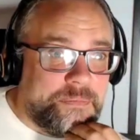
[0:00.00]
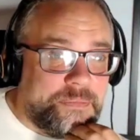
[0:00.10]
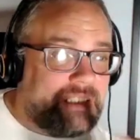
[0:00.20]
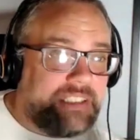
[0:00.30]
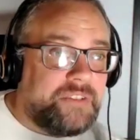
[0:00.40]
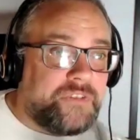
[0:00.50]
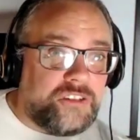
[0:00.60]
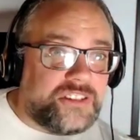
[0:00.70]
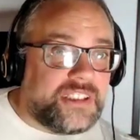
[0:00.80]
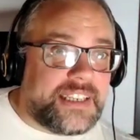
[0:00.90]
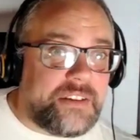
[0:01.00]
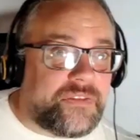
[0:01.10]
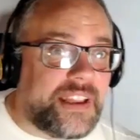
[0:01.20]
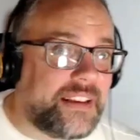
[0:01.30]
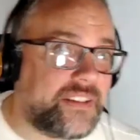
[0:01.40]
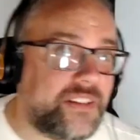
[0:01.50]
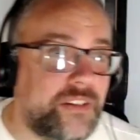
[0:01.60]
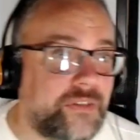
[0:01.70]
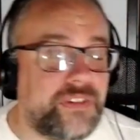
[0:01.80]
But you've got to dig for that stuff.